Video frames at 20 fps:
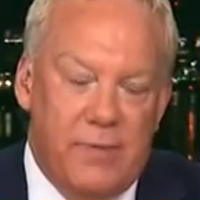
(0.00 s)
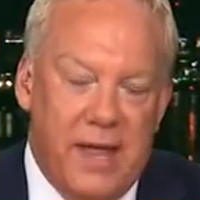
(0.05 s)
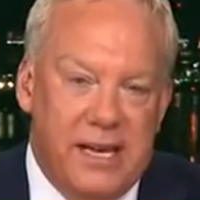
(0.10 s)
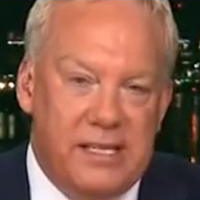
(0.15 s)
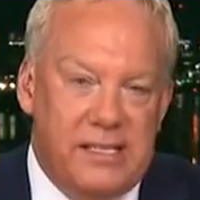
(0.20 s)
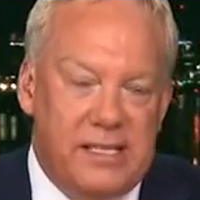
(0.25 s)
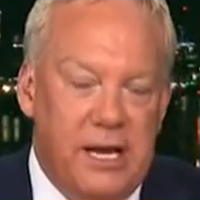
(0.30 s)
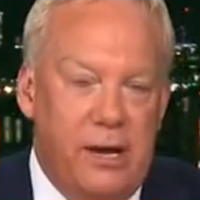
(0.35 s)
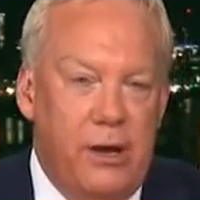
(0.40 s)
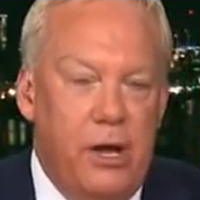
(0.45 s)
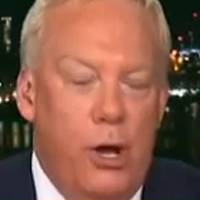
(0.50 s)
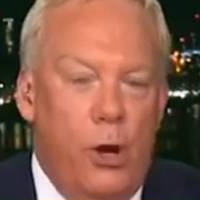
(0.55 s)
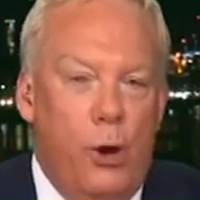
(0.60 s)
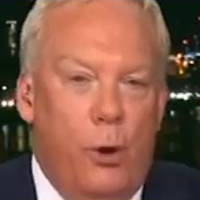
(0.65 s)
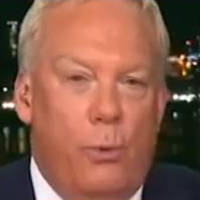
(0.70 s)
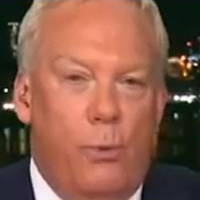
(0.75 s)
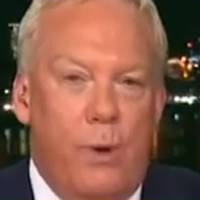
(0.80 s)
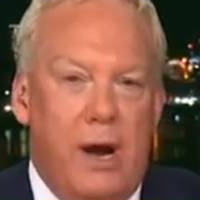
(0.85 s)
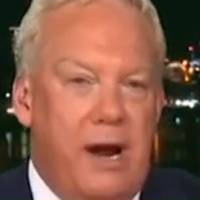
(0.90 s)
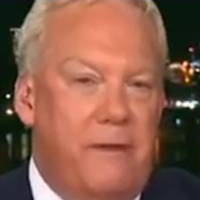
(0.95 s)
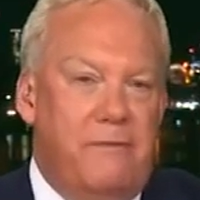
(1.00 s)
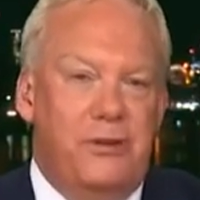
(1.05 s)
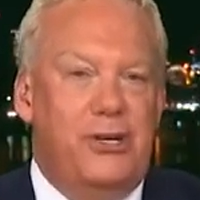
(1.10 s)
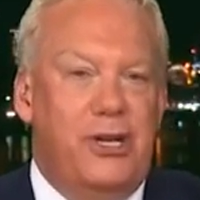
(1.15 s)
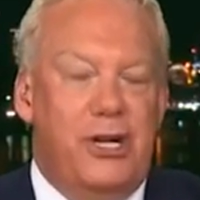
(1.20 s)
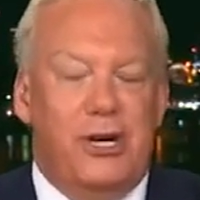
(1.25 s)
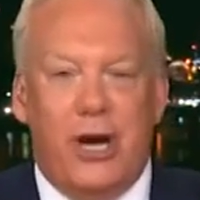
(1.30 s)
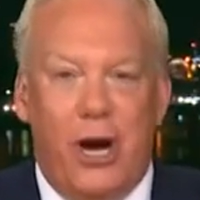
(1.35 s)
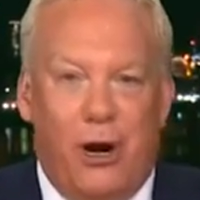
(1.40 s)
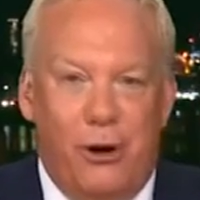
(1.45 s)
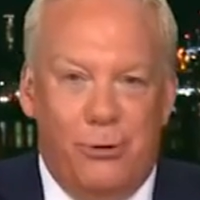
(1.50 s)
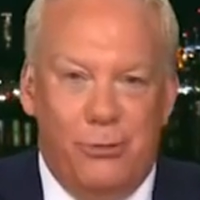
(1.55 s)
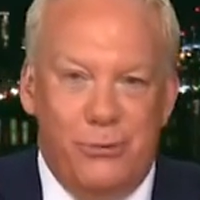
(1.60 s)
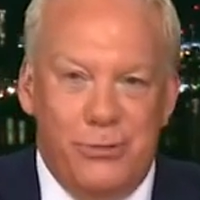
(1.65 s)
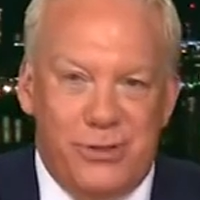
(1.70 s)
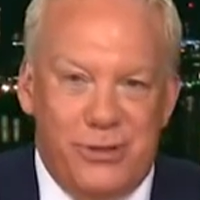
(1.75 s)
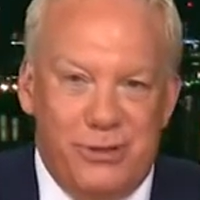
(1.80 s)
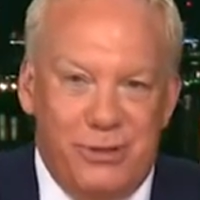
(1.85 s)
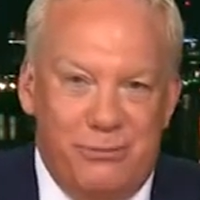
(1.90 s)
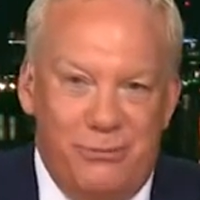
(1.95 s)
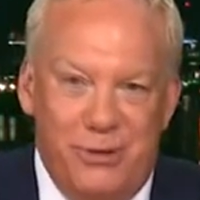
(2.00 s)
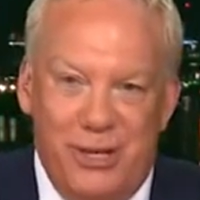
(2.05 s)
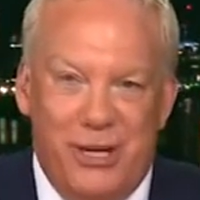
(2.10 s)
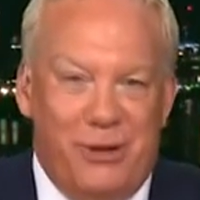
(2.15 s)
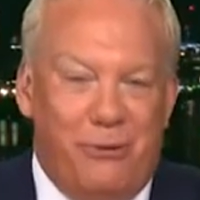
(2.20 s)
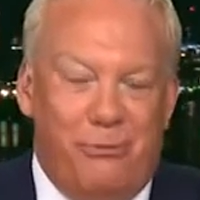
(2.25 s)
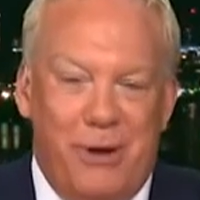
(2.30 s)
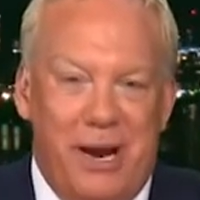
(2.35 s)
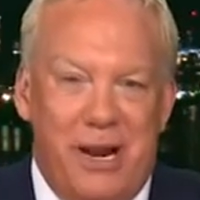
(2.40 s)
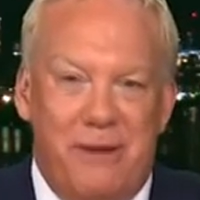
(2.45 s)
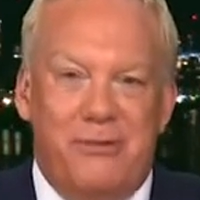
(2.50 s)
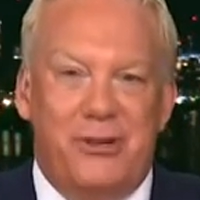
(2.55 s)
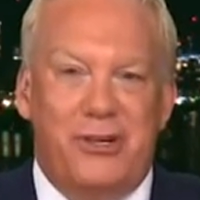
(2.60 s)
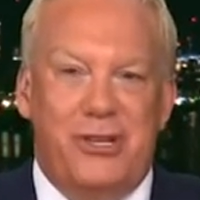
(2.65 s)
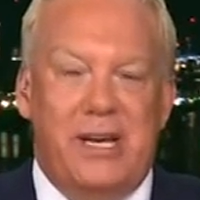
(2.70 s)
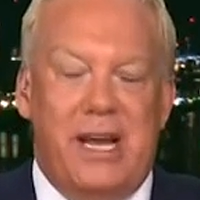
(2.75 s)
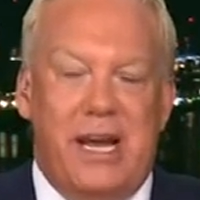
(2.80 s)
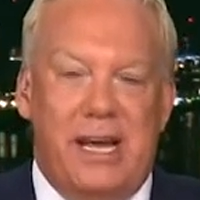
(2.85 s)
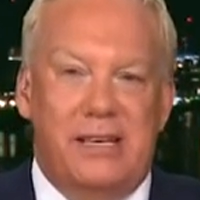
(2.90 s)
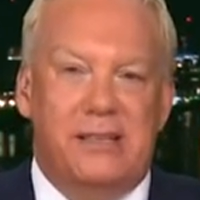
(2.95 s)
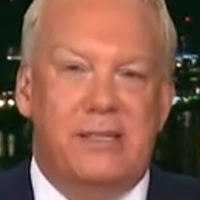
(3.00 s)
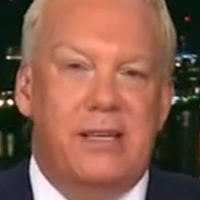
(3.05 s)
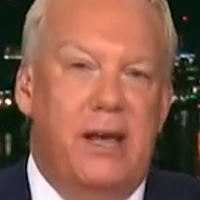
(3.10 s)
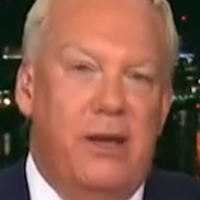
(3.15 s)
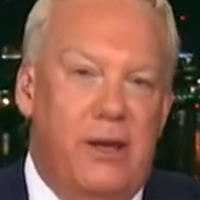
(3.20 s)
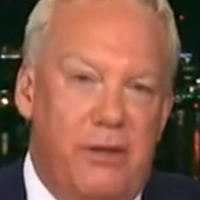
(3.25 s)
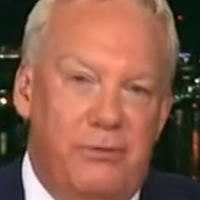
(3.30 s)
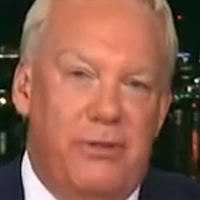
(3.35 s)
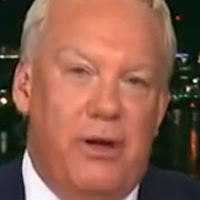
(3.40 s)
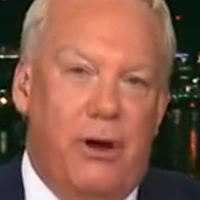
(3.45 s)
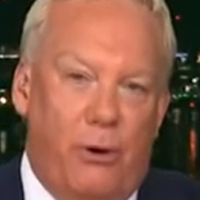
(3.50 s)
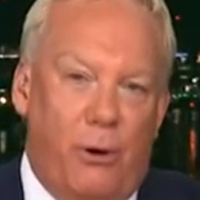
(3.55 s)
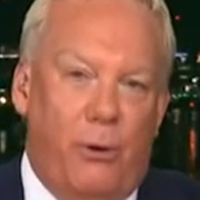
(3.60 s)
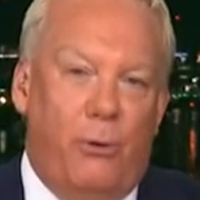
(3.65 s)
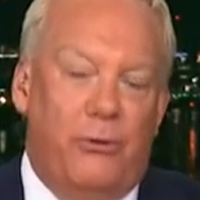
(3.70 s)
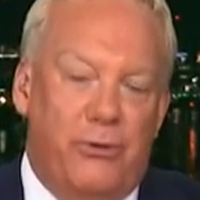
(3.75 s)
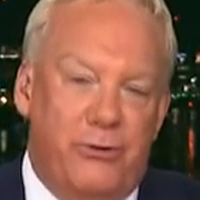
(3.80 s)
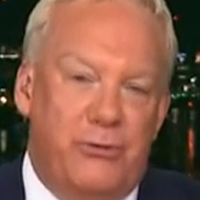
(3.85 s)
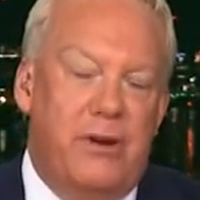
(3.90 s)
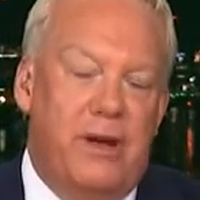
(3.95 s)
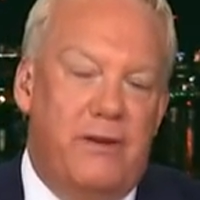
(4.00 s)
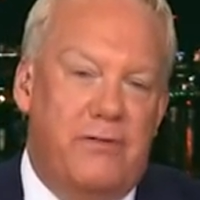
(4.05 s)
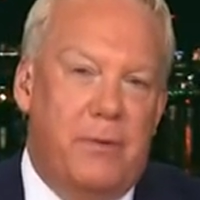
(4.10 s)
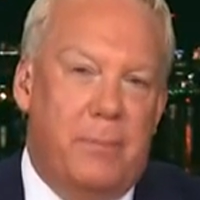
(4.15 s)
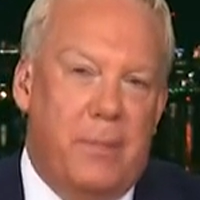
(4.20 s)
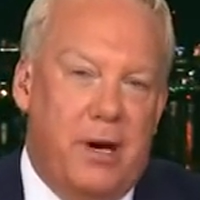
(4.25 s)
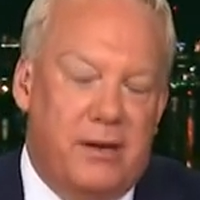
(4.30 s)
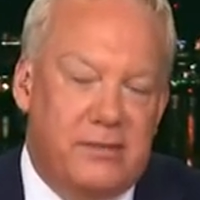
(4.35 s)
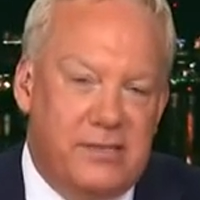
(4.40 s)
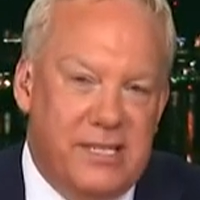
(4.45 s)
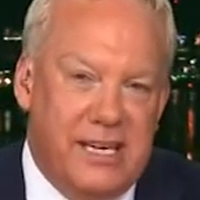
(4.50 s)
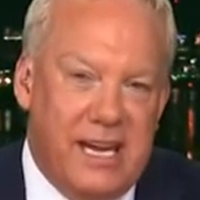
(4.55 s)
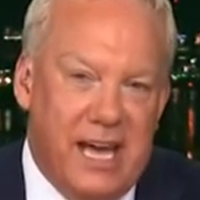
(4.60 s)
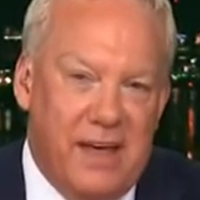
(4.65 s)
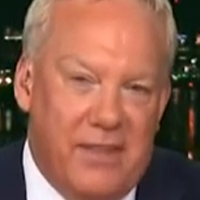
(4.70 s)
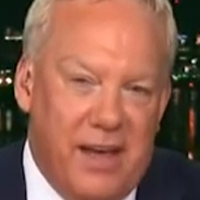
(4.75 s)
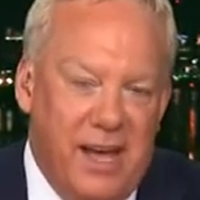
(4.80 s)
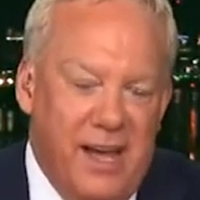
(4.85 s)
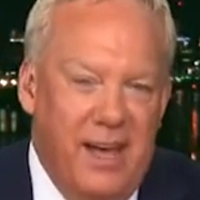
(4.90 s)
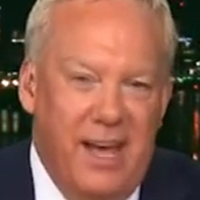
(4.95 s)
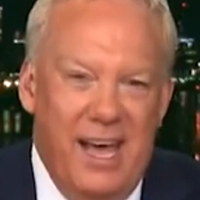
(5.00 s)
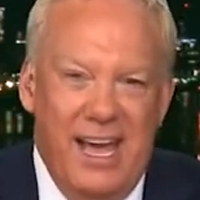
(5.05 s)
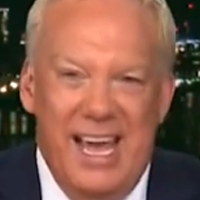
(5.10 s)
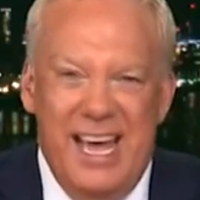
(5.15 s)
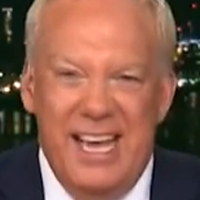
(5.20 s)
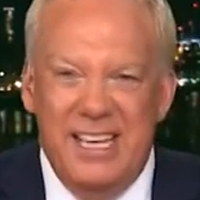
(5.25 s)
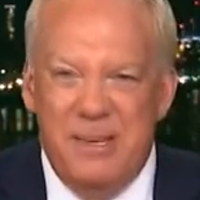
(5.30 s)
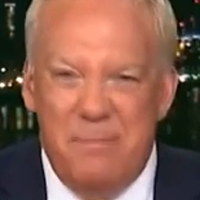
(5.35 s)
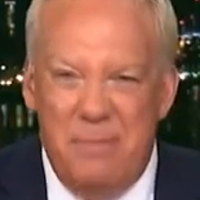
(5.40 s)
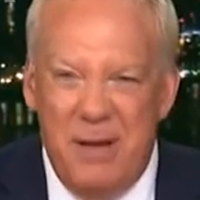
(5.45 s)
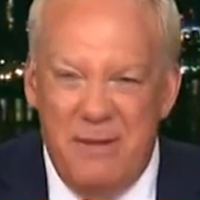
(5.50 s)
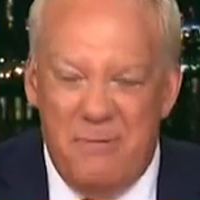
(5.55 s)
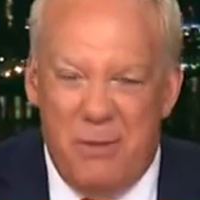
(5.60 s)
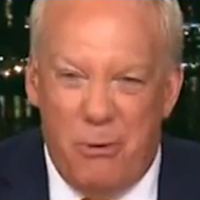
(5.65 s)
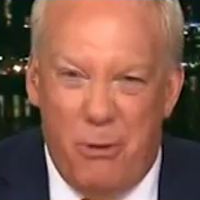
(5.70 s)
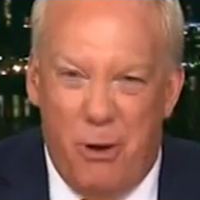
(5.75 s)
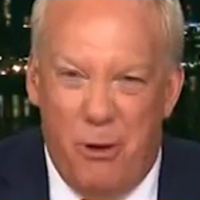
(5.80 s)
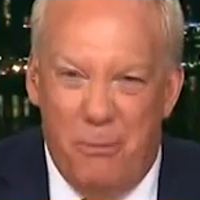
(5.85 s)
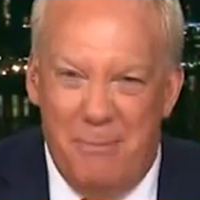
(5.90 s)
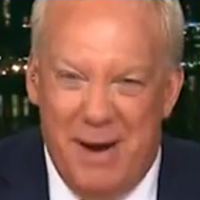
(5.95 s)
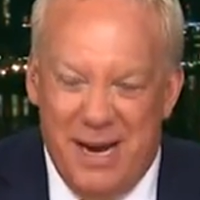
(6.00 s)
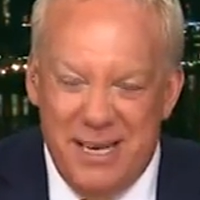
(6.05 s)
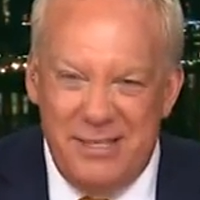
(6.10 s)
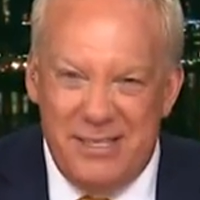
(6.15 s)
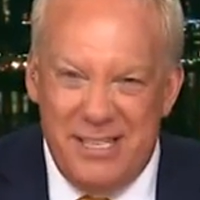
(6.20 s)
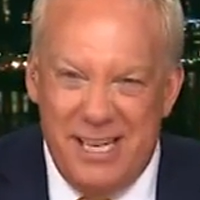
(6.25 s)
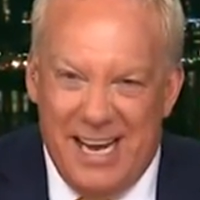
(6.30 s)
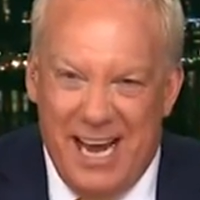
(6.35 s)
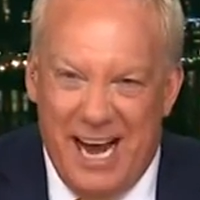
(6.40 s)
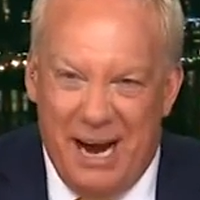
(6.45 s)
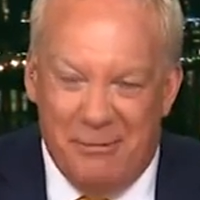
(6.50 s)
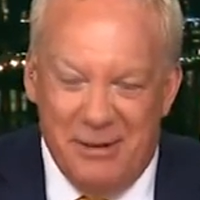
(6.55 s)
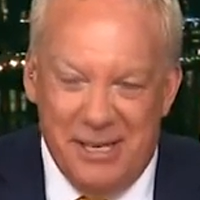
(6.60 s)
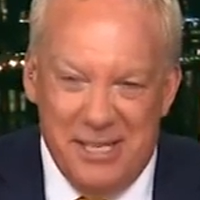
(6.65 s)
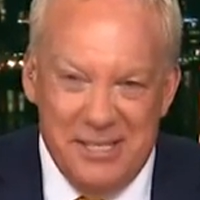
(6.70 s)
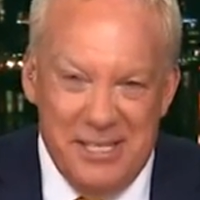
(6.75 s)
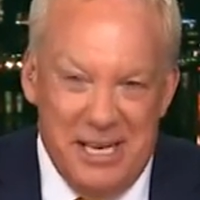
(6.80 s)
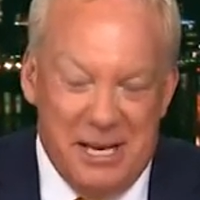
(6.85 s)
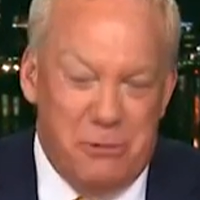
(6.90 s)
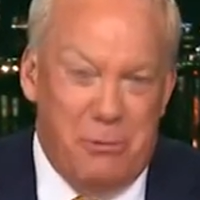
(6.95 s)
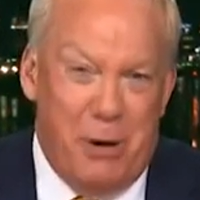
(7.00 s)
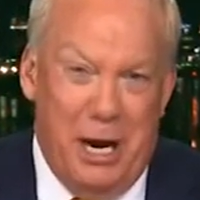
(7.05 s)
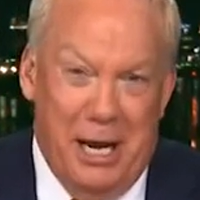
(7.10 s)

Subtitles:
that wherever she goes, you know, wherever she is, that all three of them are together. He's a bit of a romantic, Harry, isn't he?